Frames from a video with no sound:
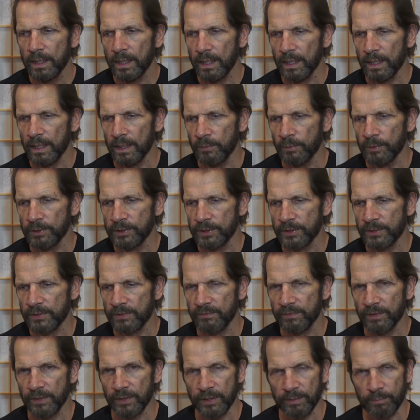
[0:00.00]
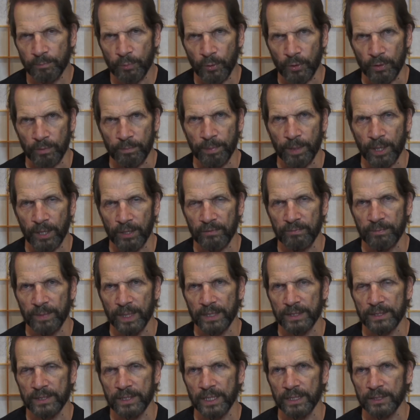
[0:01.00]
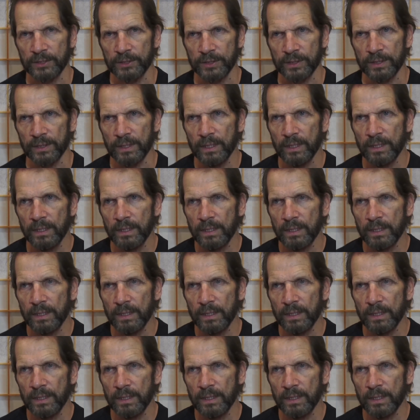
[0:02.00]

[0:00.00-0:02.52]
uh, which is a very important part of meditation,